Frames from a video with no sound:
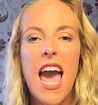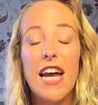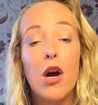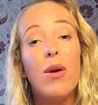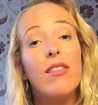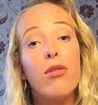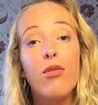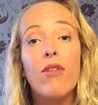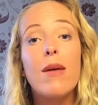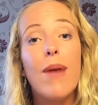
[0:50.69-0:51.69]
and I went
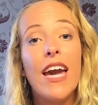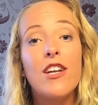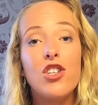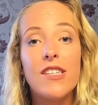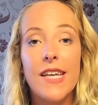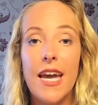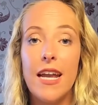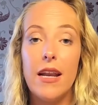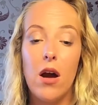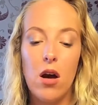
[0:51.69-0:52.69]
3 pages
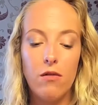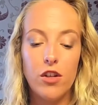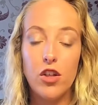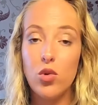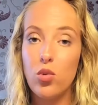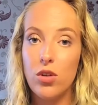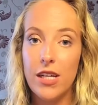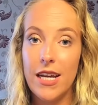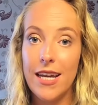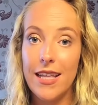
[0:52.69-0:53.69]
in after
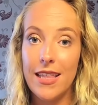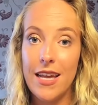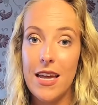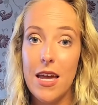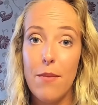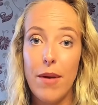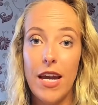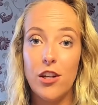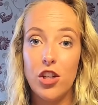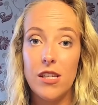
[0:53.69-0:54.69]
sorting the
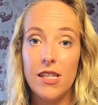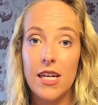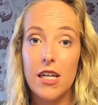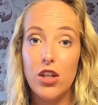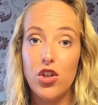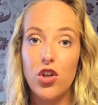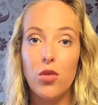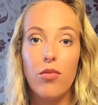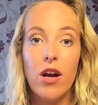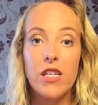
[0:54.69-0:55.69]
pages into
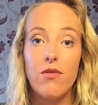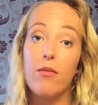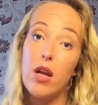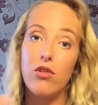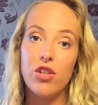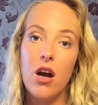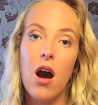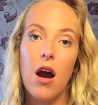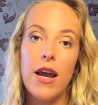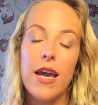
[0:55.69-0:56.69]
price from low to
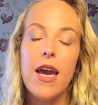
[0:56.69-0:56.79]
high.